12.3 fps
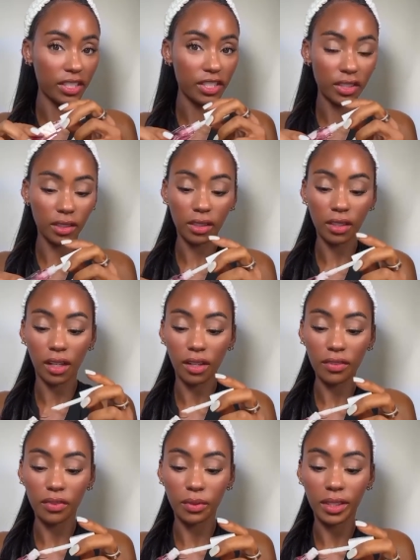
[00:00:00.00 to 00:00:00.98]
the look
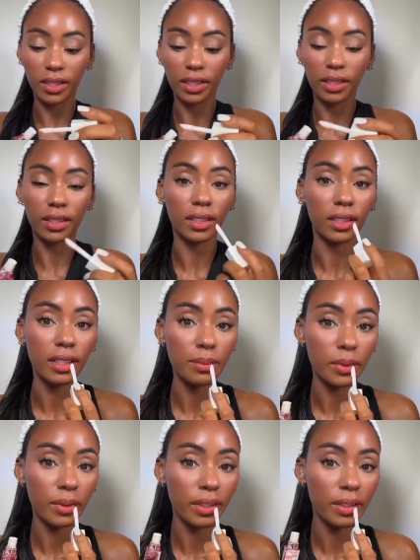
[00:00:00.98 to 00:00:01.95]
off with the lip
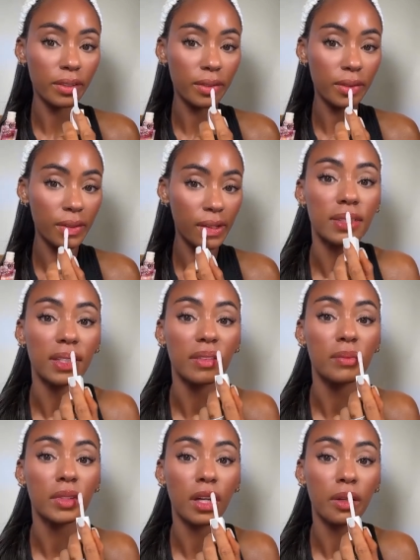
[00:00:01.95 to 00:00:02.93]
oil,
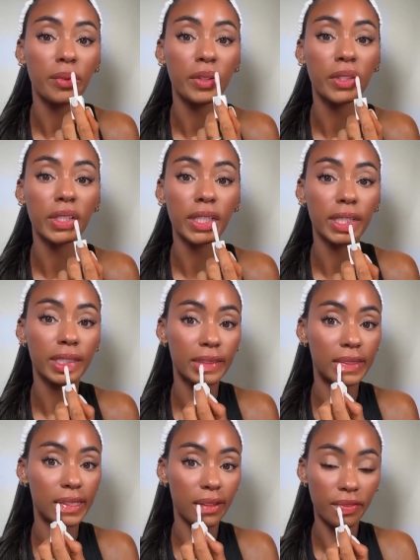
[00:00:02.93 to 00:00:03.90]

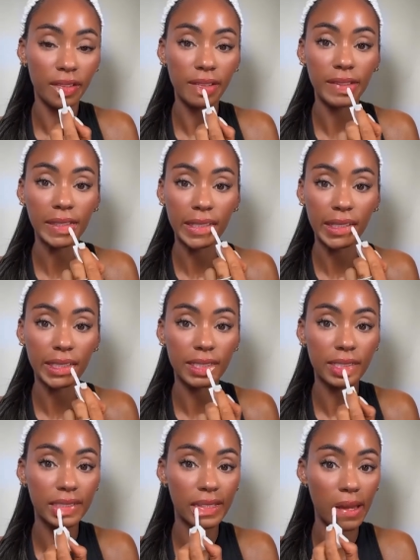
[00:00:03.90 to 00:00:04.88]
MCoBeauty definitely gets
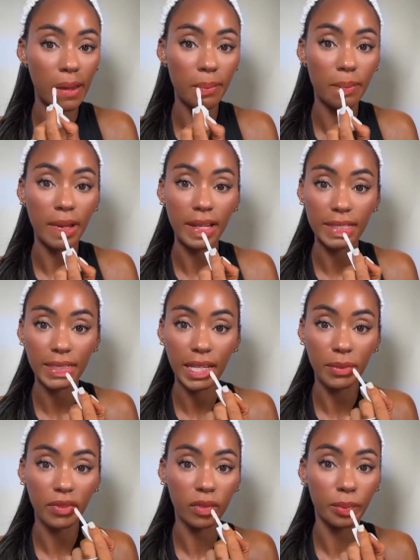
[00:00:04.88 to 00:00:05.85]
my
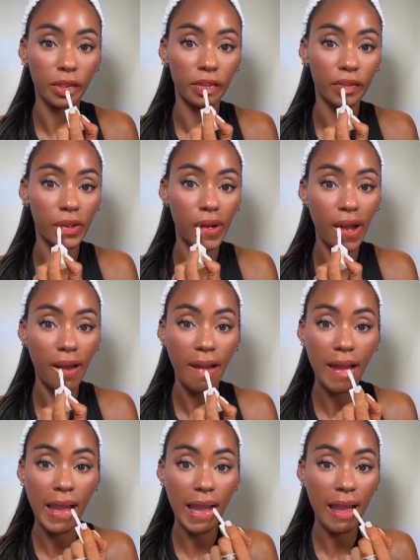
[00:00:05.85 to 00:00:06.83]
stamp of approval.
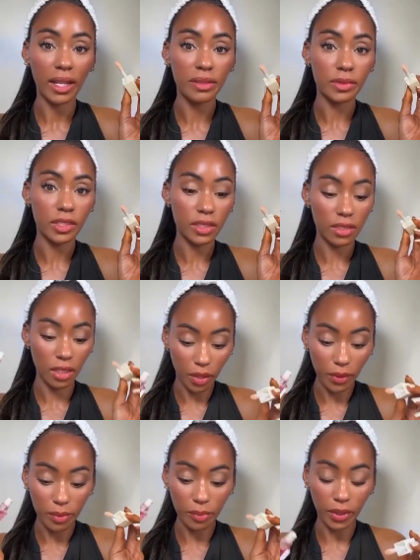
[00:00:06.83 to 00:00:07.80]
I am so
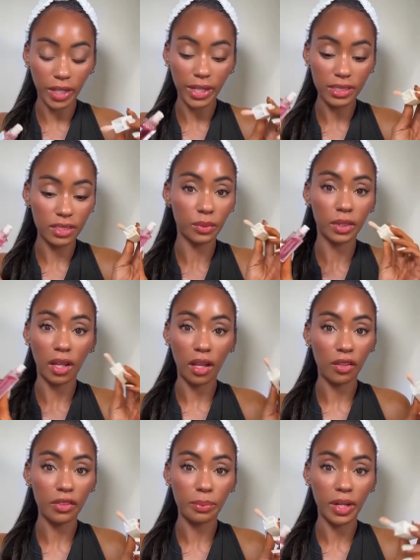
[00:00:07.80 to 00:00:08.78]
impressed with
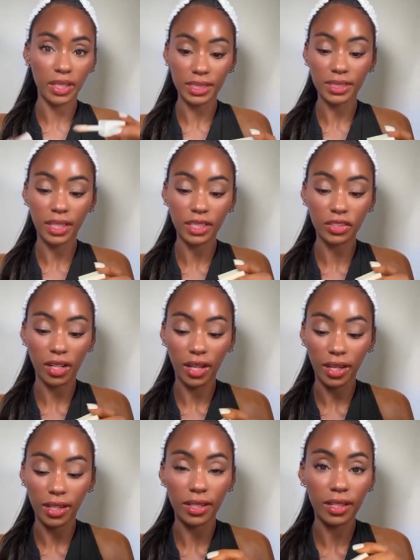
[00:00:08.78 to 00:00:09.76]
all the products that I tried.